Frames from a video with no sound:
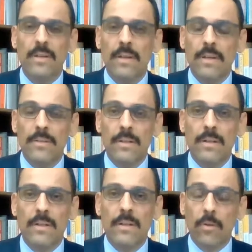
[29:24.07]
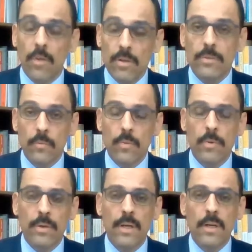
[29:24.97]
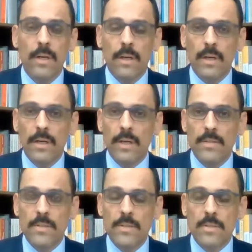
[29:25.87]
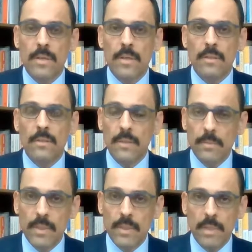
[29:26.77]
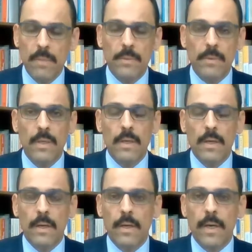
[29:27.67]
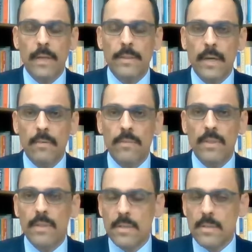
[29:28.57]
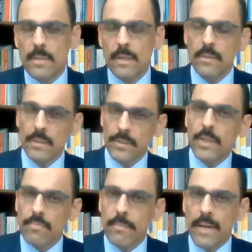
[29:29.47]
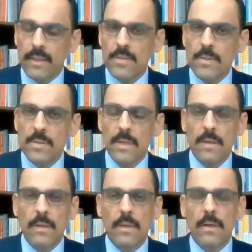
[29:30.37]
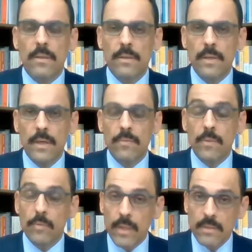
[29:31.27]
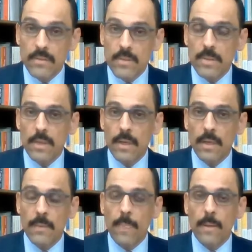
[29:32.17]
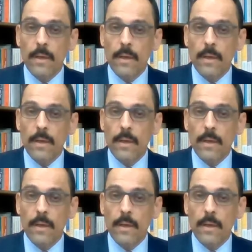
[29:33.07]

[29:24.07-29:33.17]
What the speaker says: and costly war against the Libyan people. And now there is a degree of balance there. We would like to see a